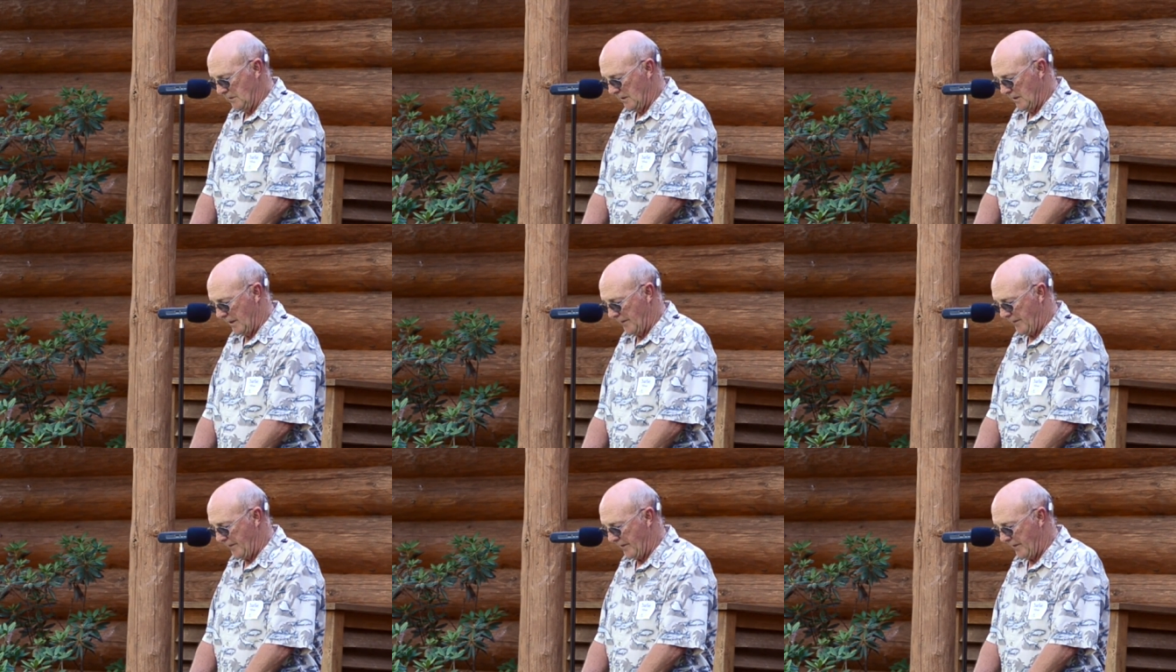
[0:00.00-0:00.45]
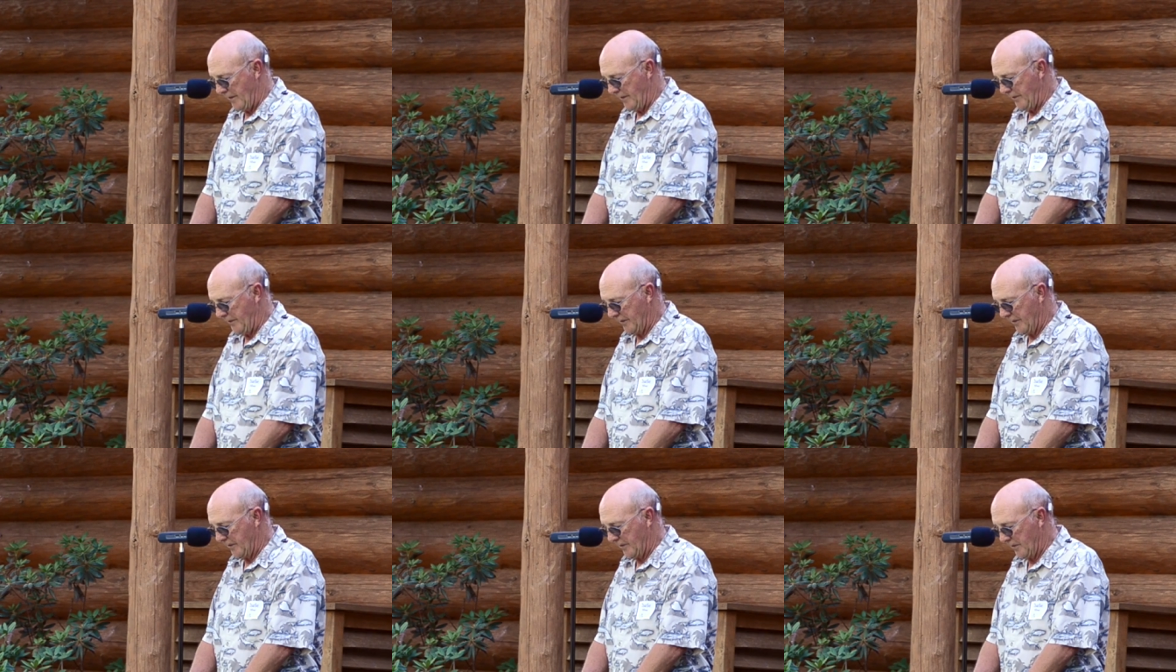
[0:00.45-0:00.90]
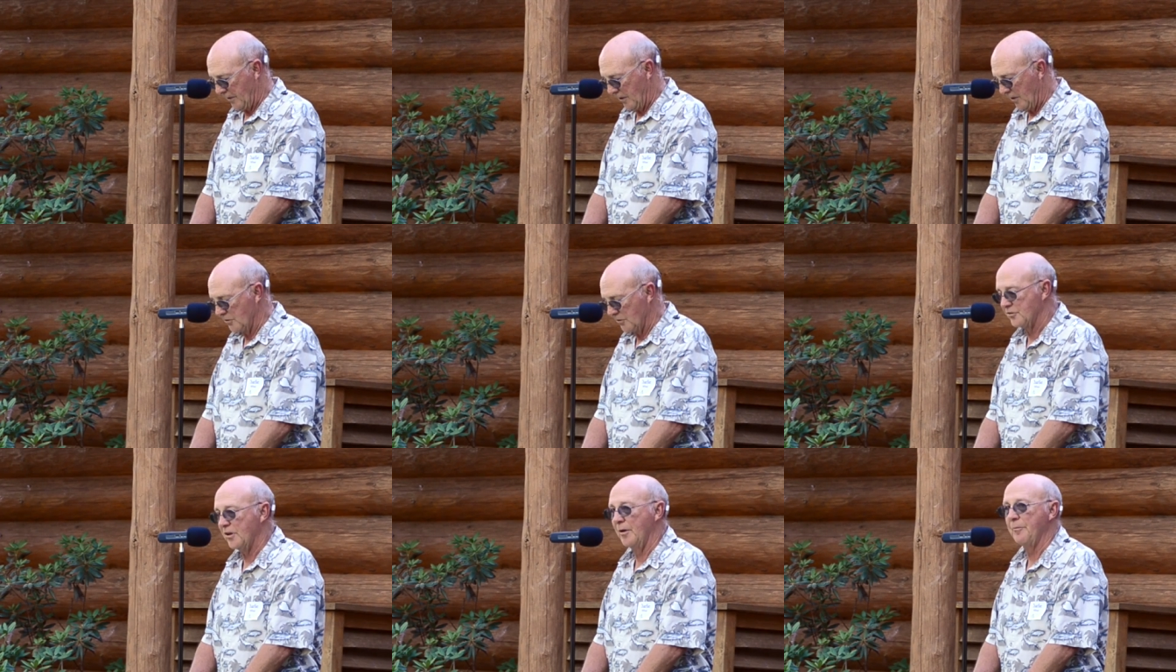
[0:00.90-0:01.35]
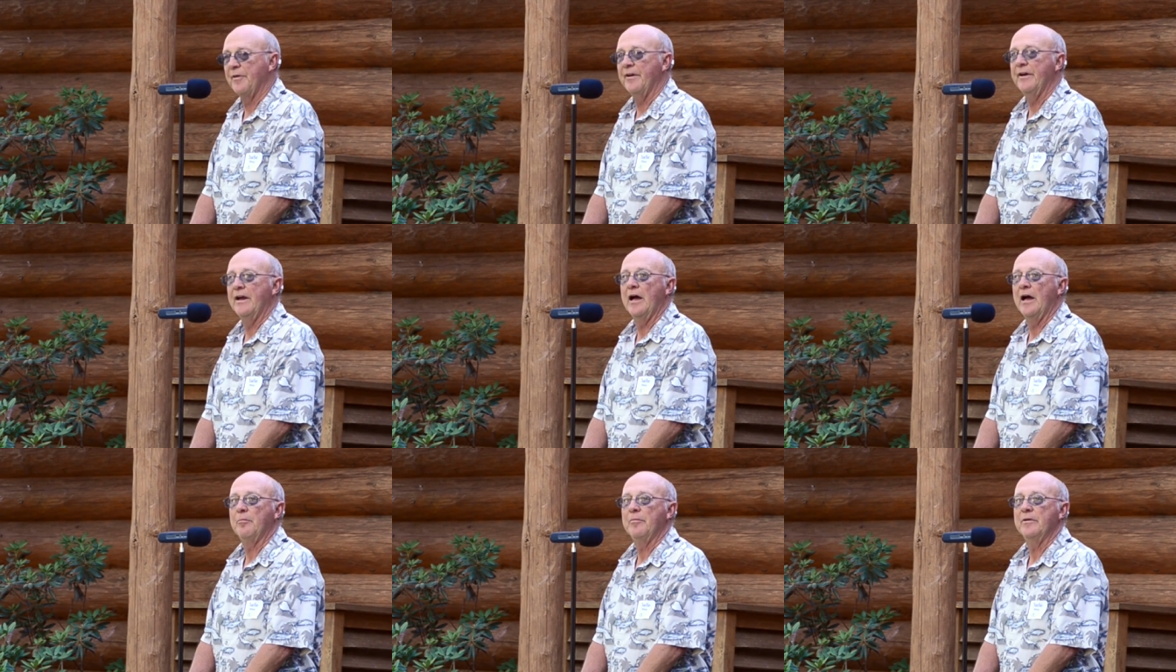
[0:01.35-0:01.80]
And then a year ago, something
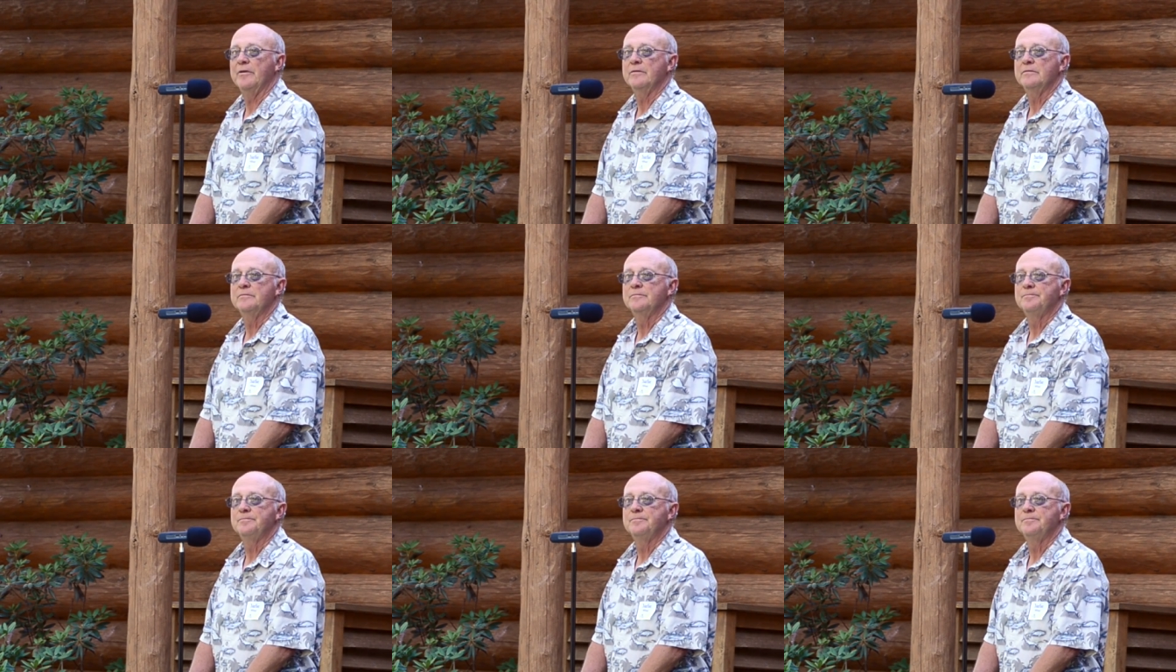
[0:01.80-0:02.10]
happened.